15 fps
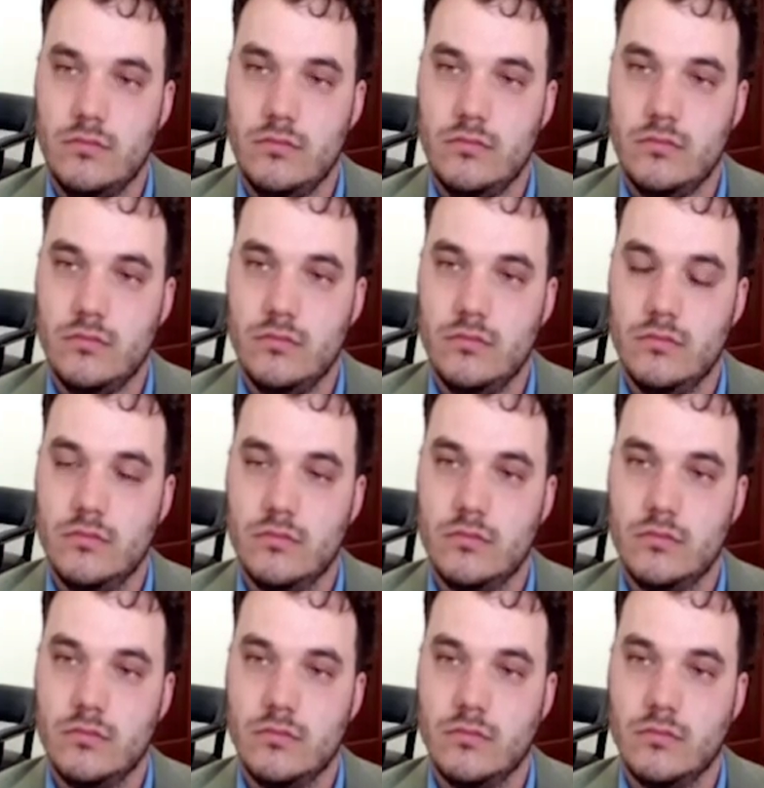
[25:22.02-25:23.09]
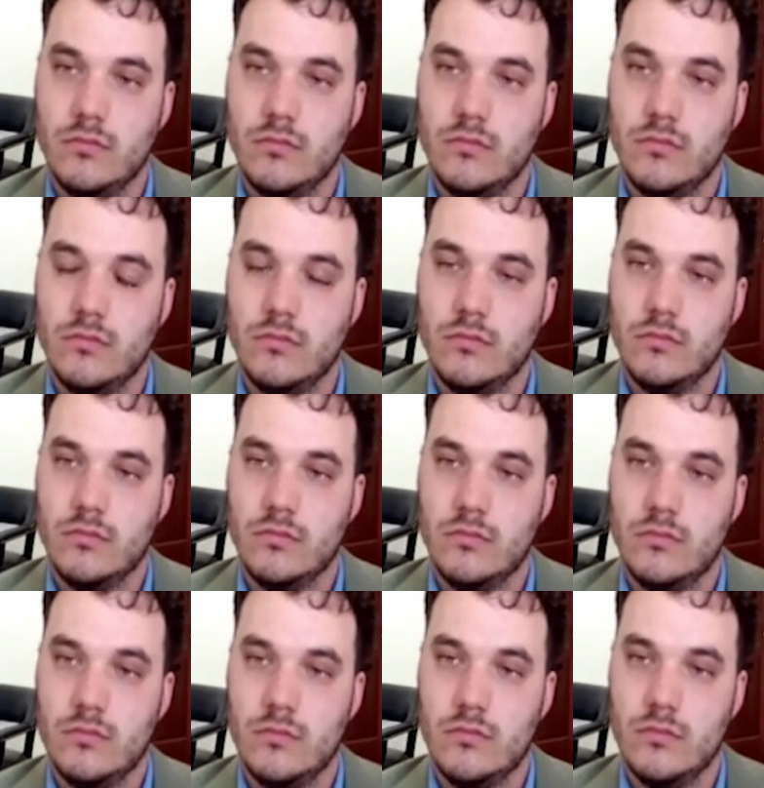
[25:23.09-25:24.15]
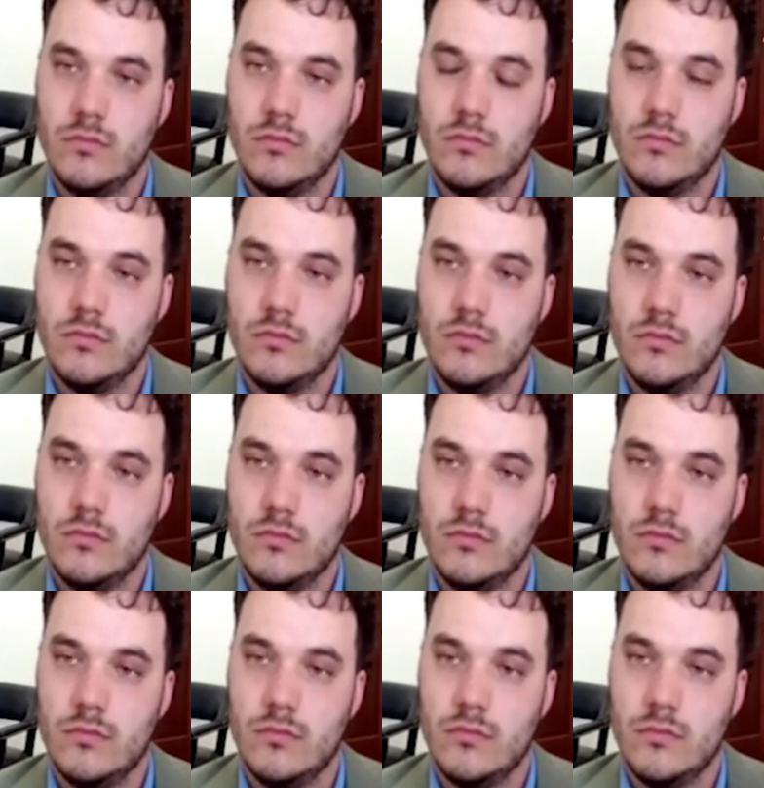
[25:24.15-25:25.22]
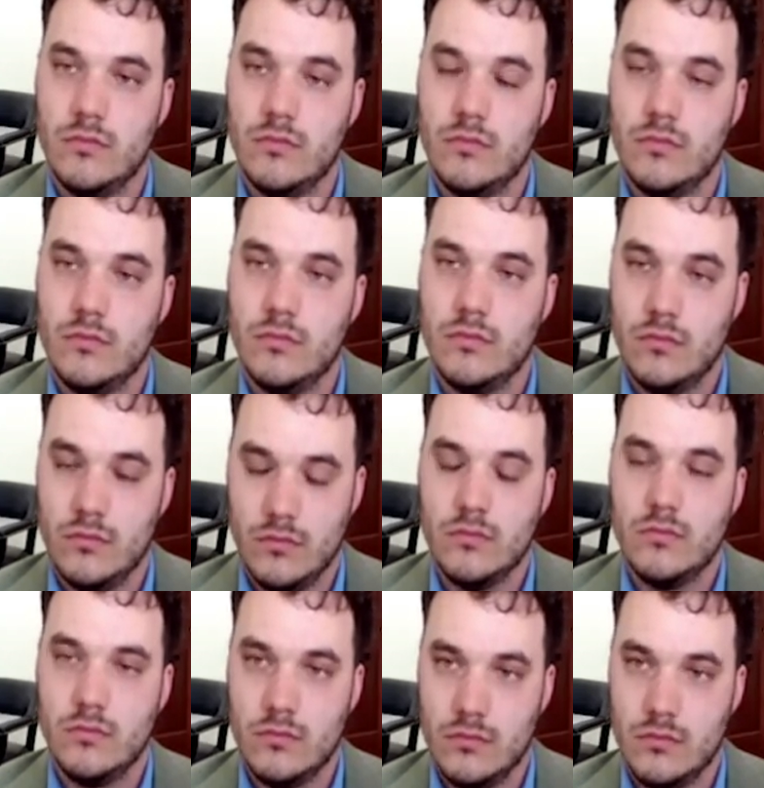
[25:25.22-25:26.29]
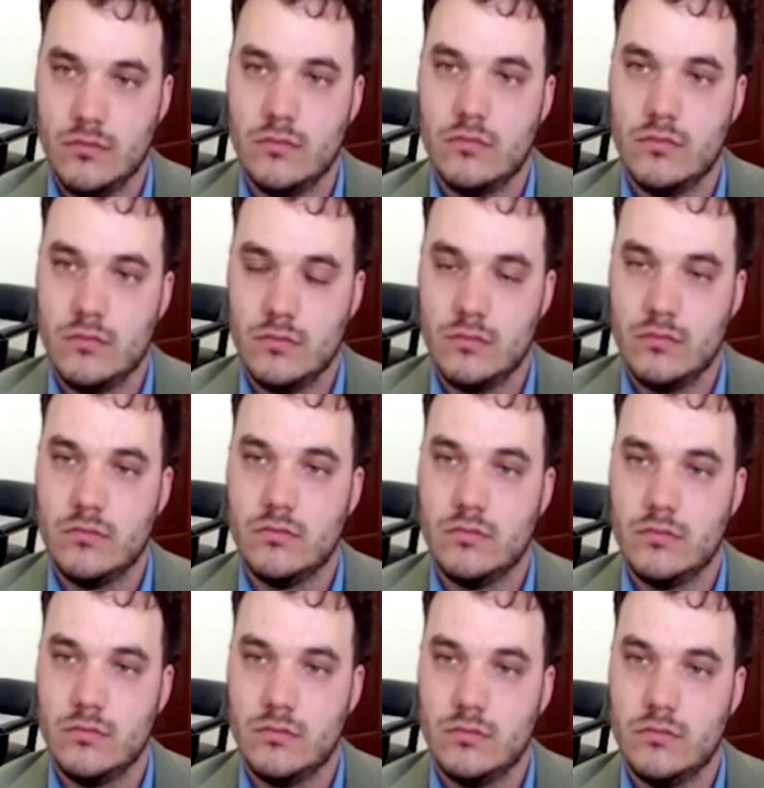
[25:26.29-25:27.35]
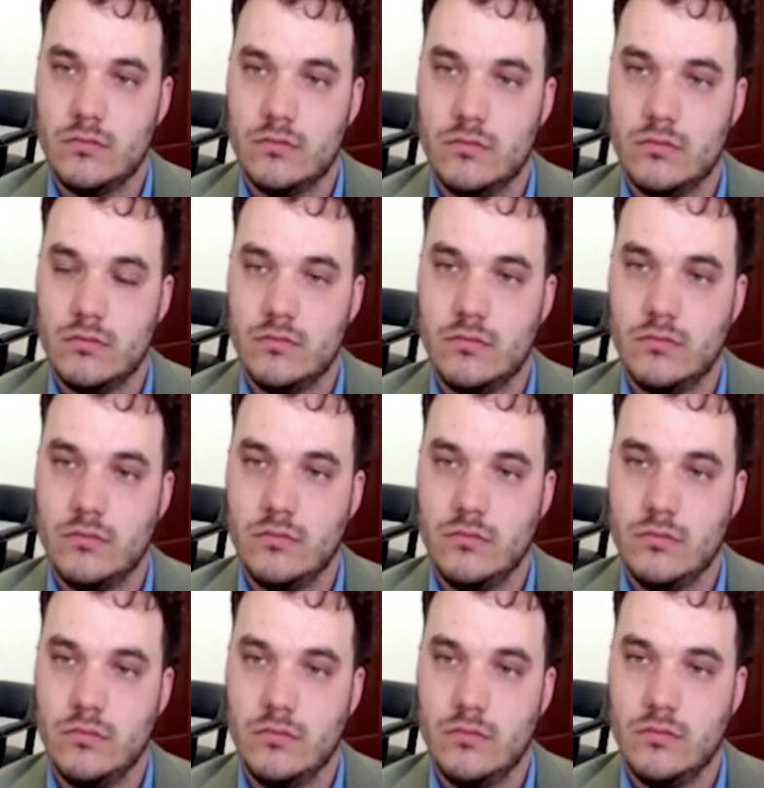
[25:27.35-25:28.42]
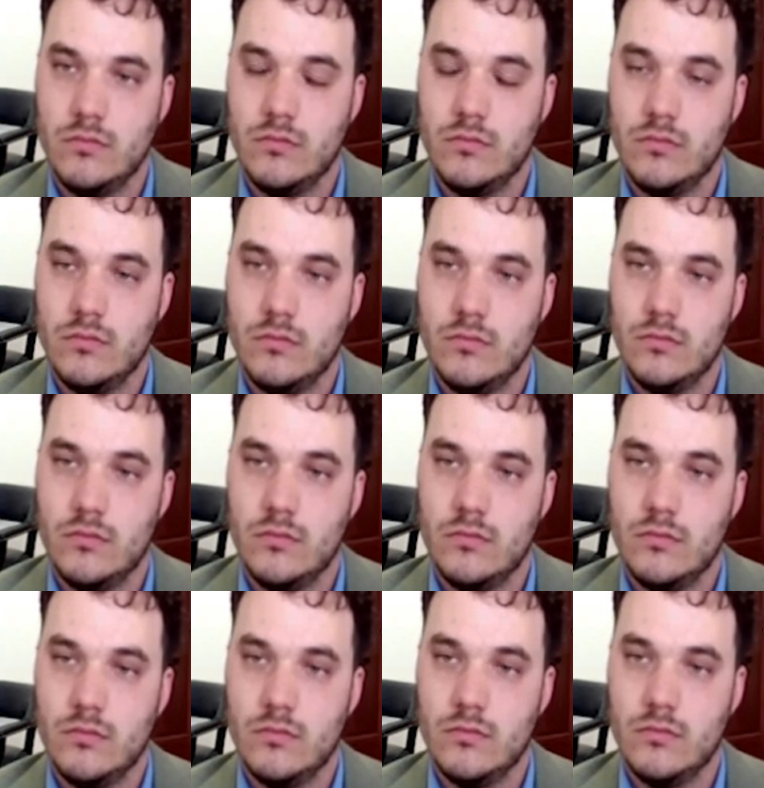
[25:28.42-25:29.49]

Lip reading: (not speaking)